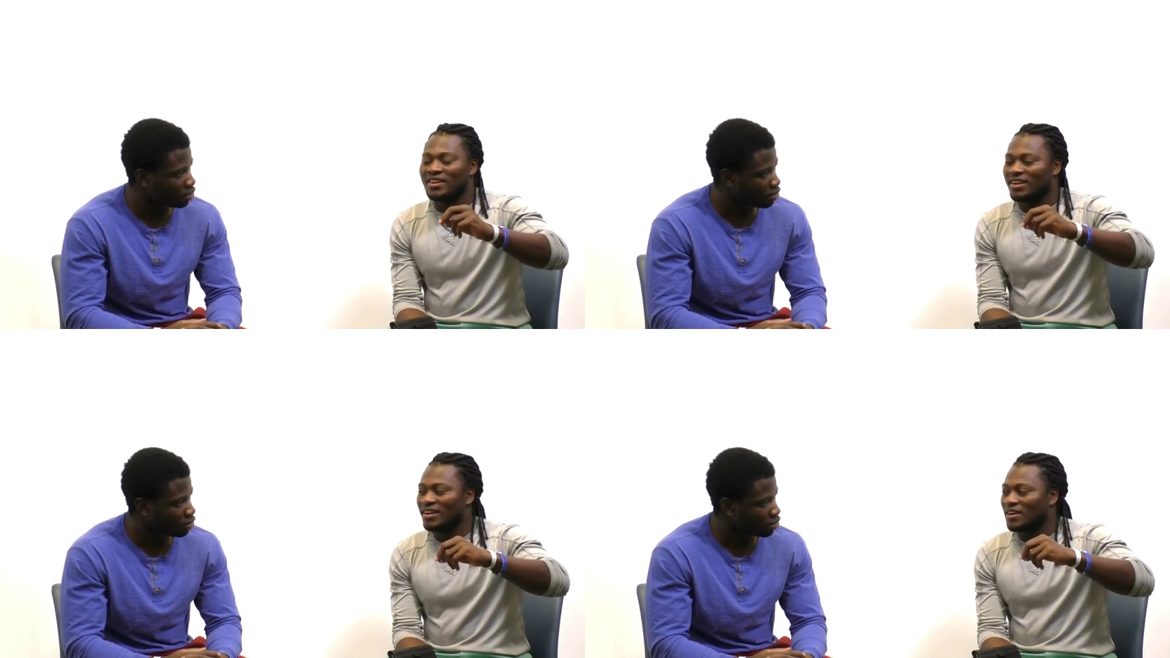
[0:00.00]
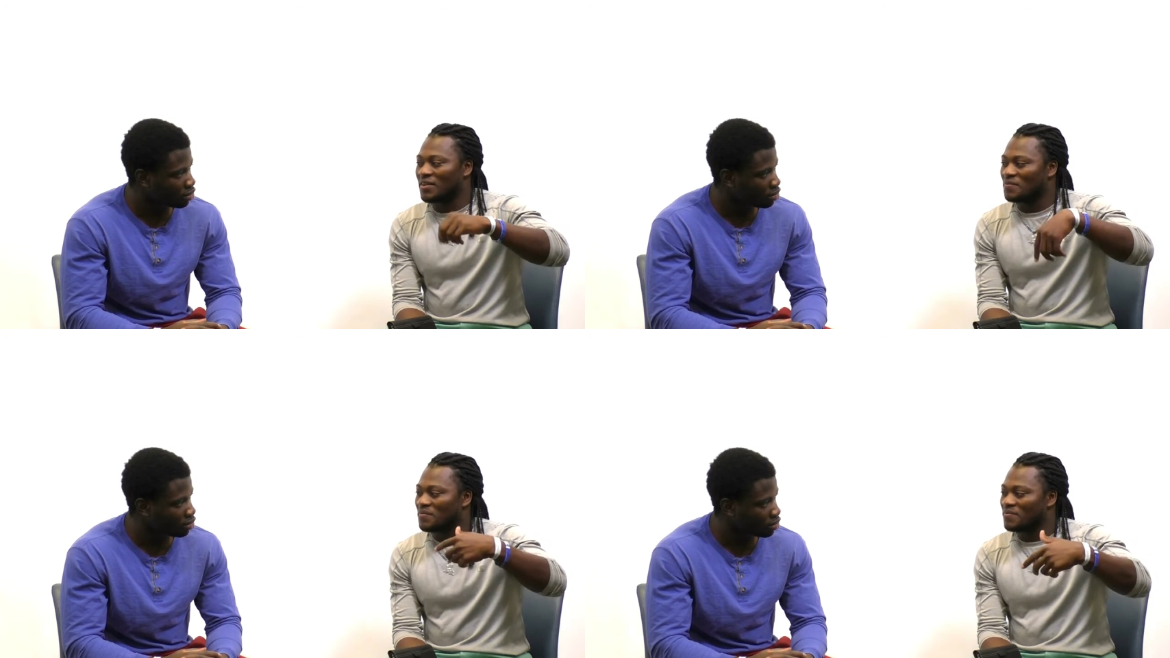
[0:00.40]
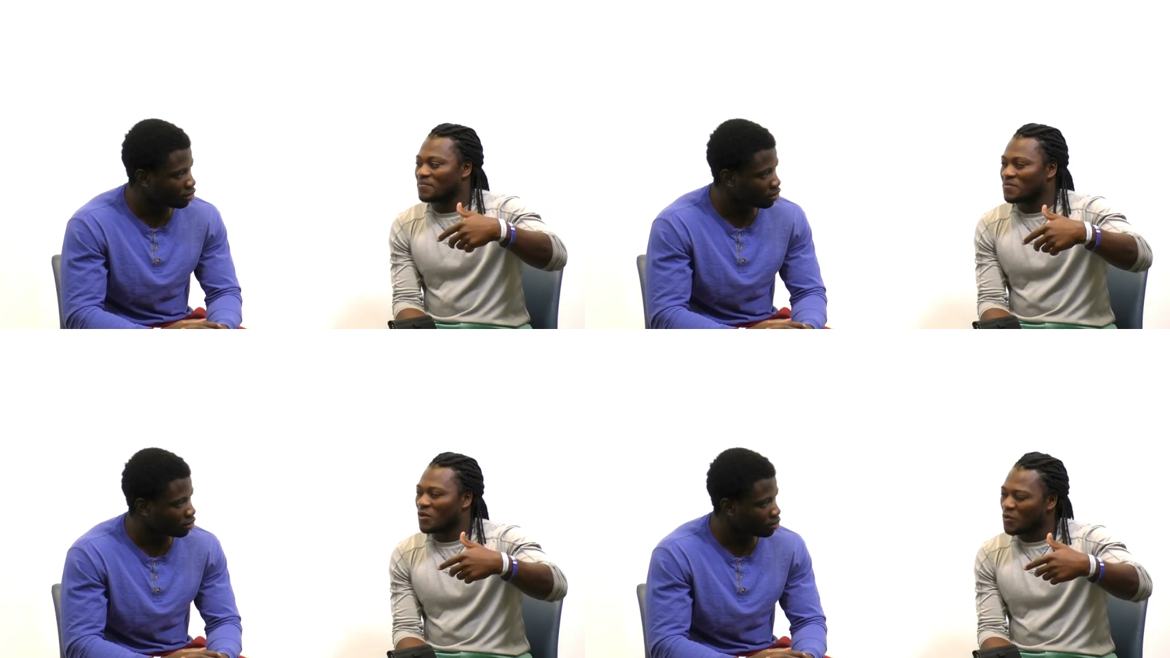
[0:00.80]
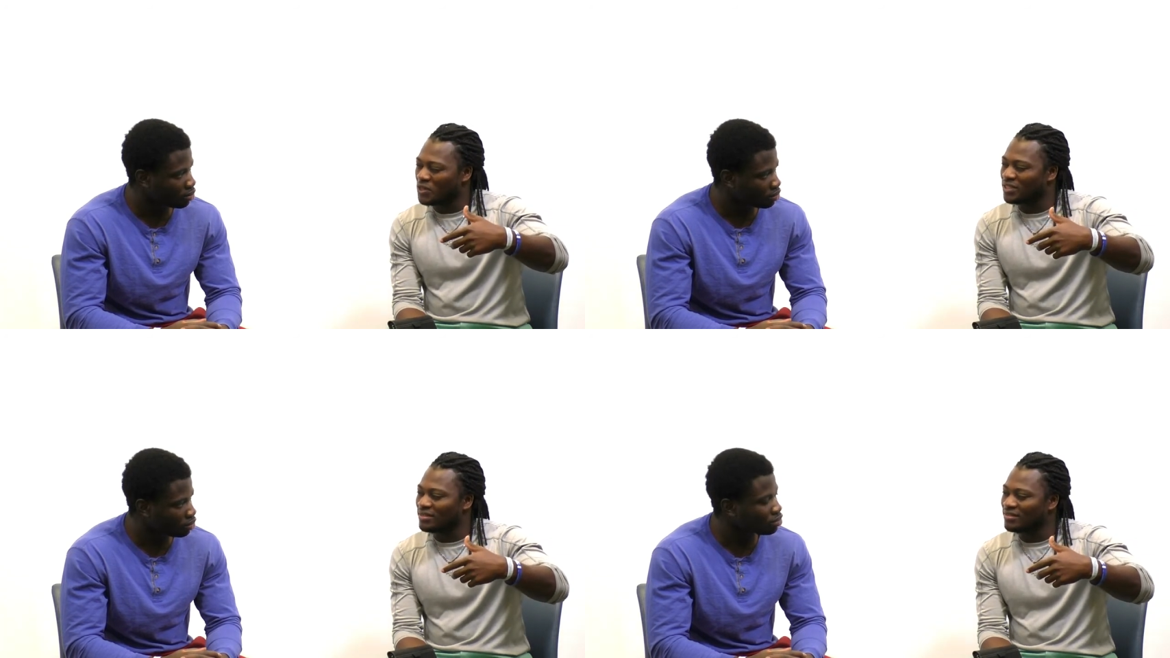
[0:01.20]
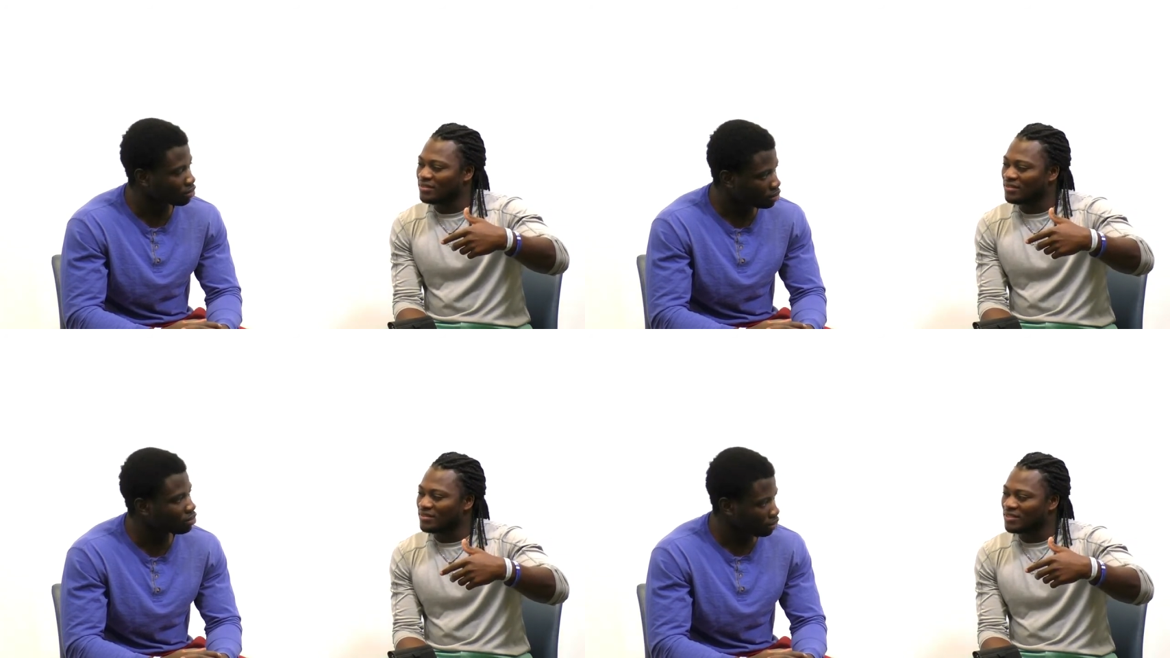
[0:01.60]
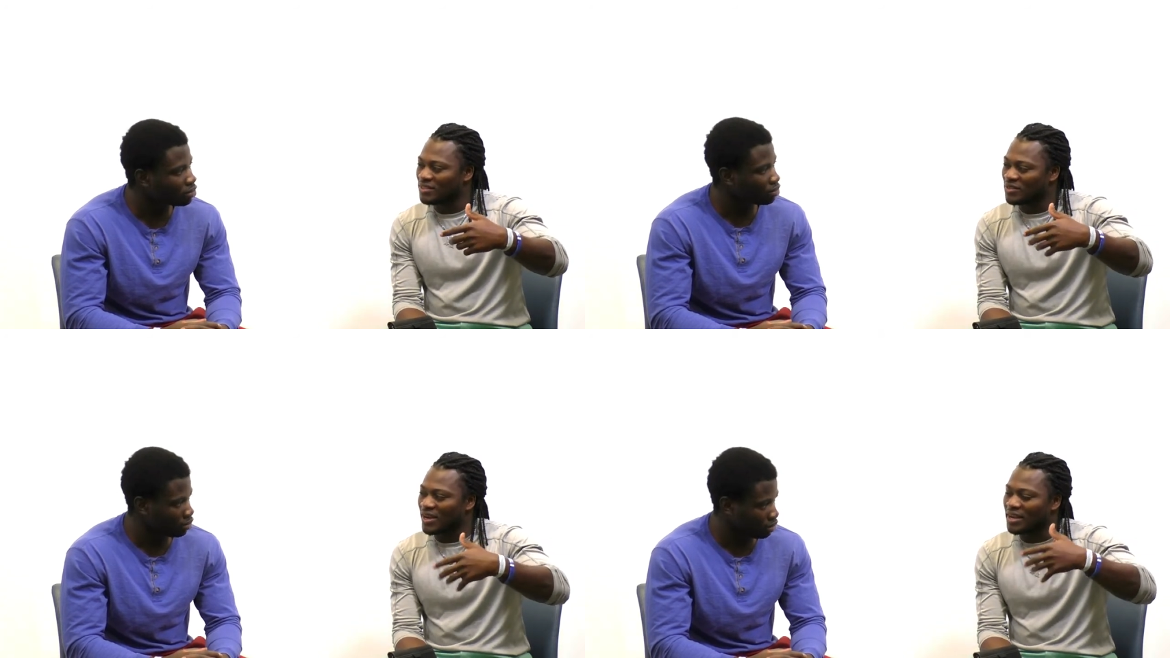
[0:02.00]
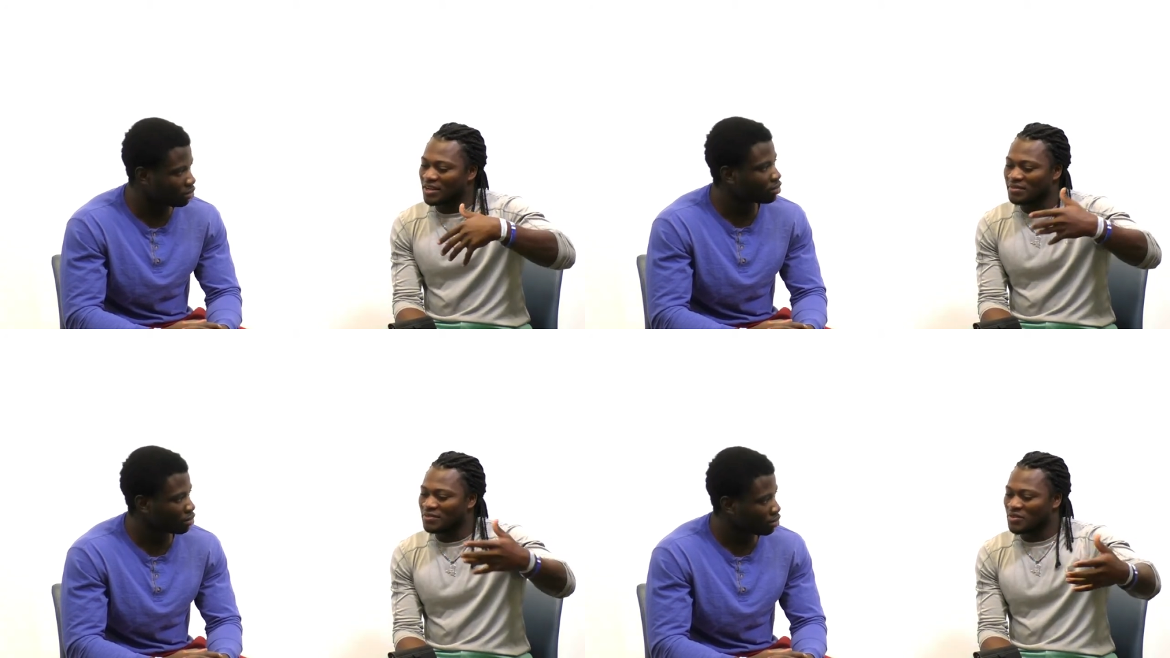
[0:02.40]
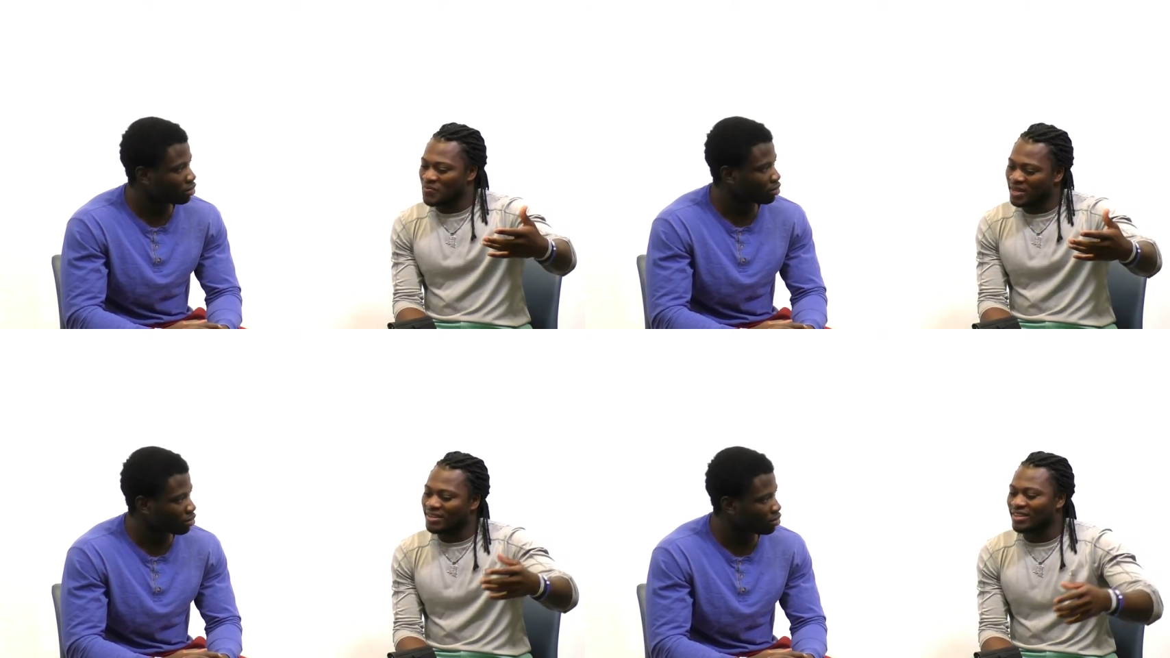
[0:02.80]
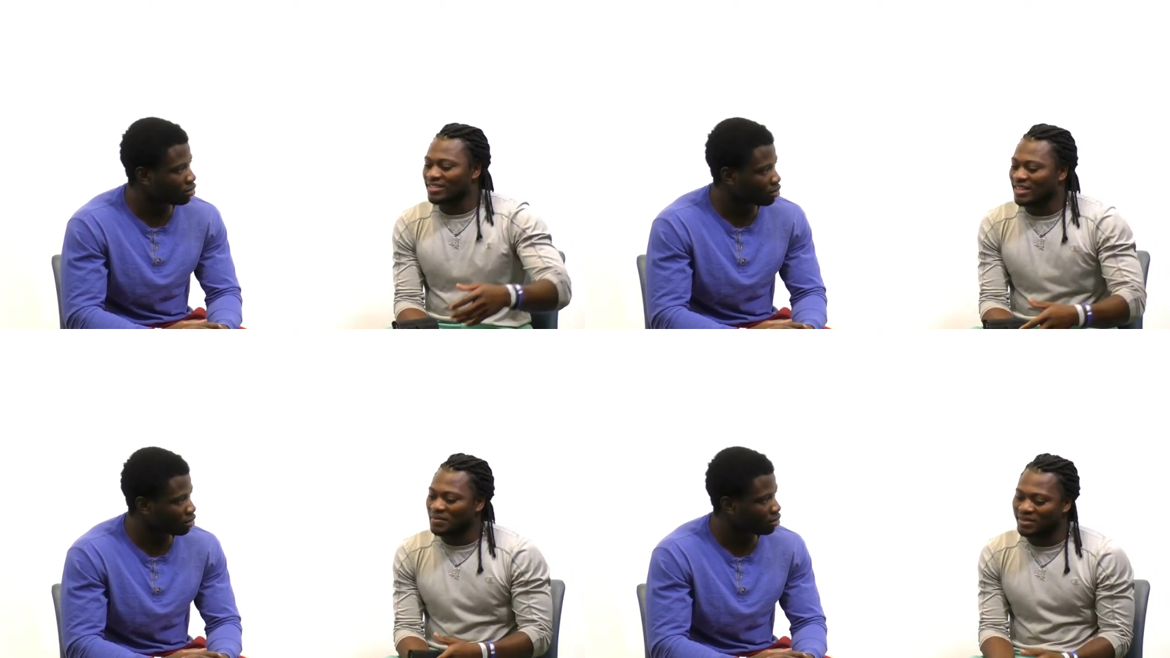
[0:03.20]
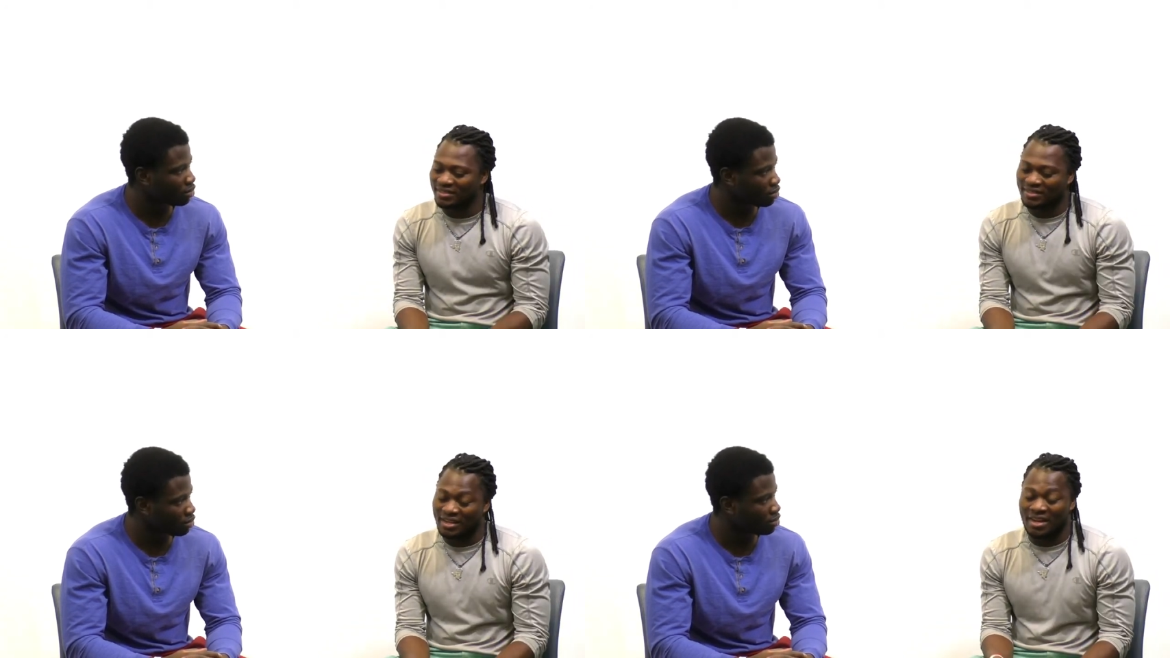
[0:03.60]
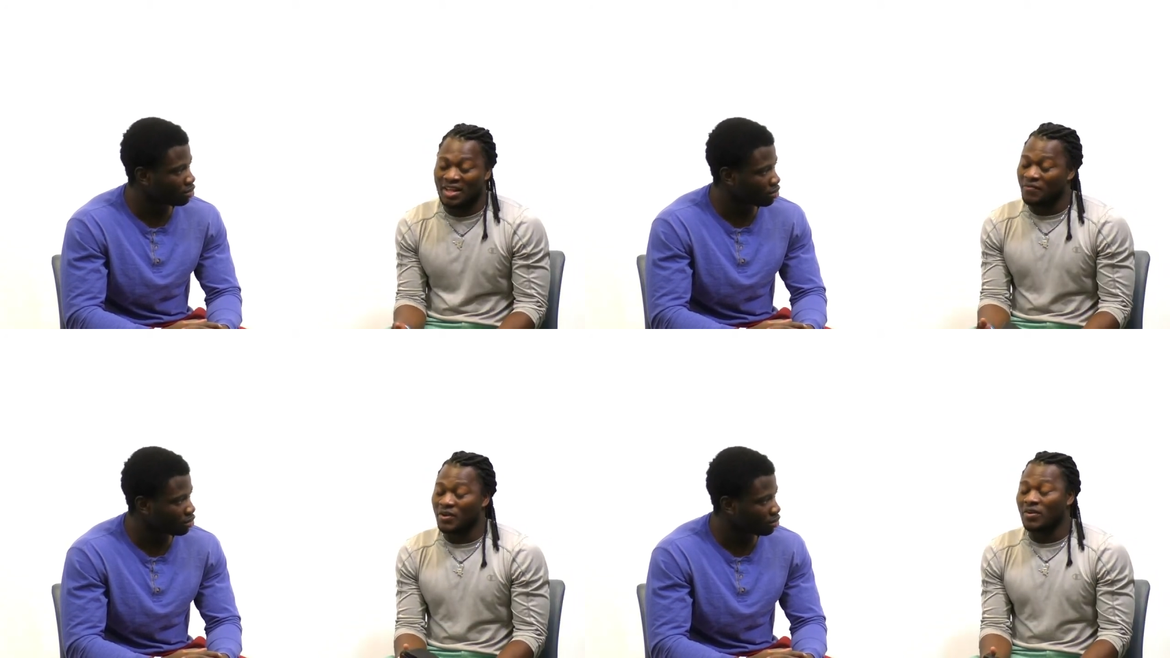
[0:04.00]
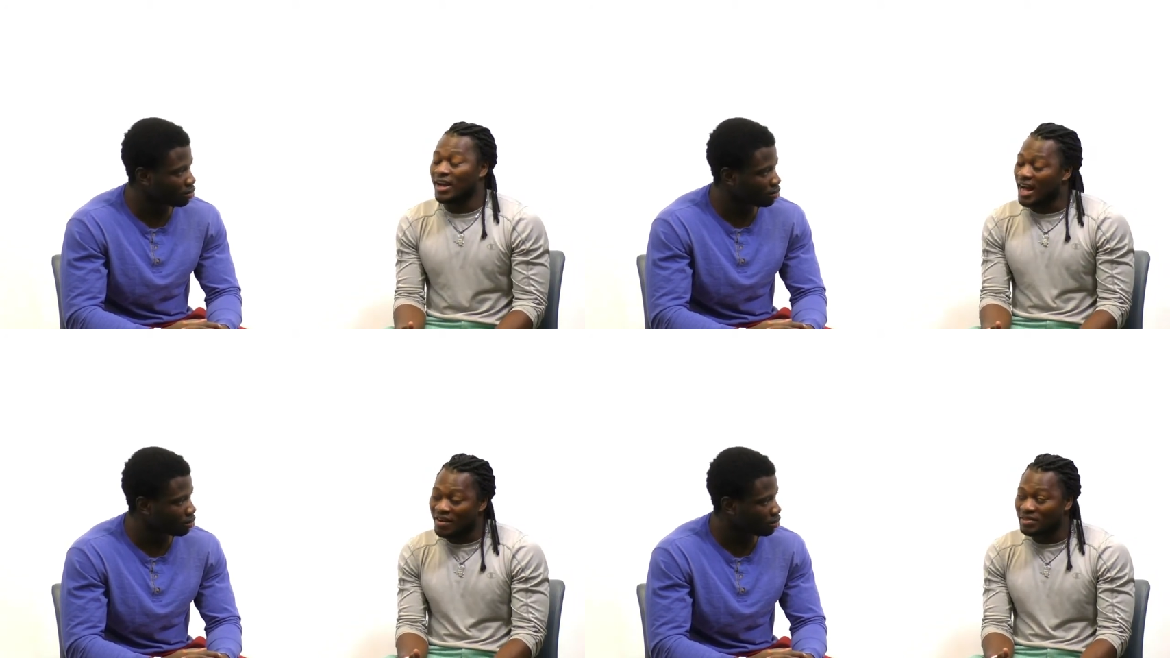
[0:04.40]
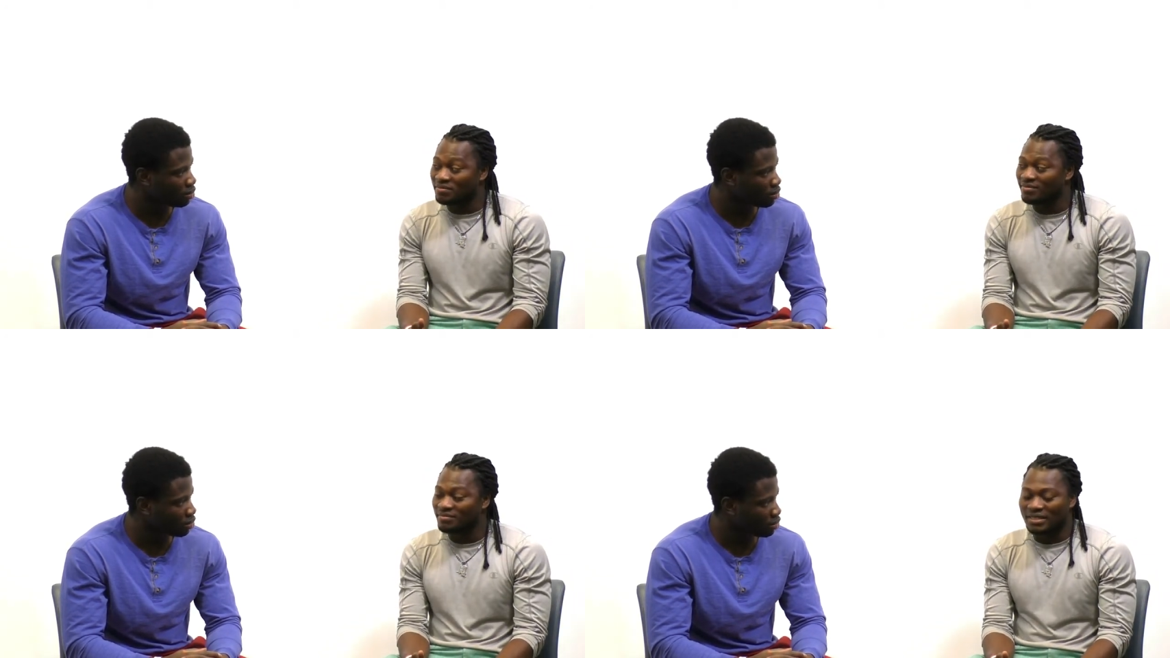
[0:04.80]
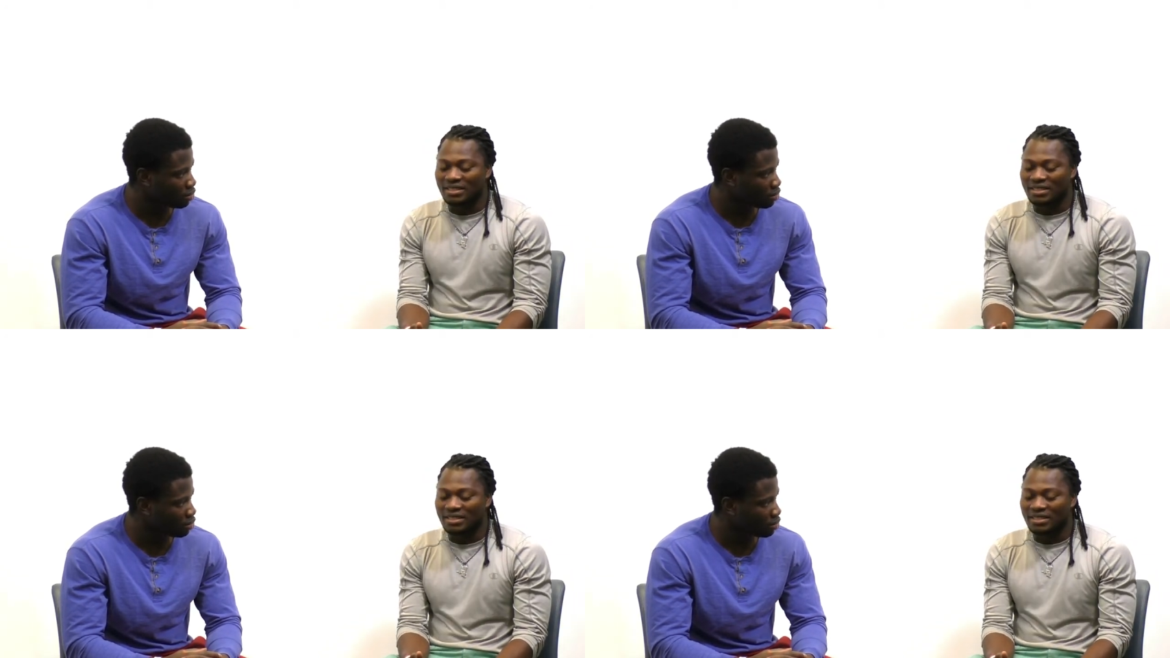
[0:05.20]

Speaker 1: um question so I can do better in exams. And mm-hmm. if I don't have them,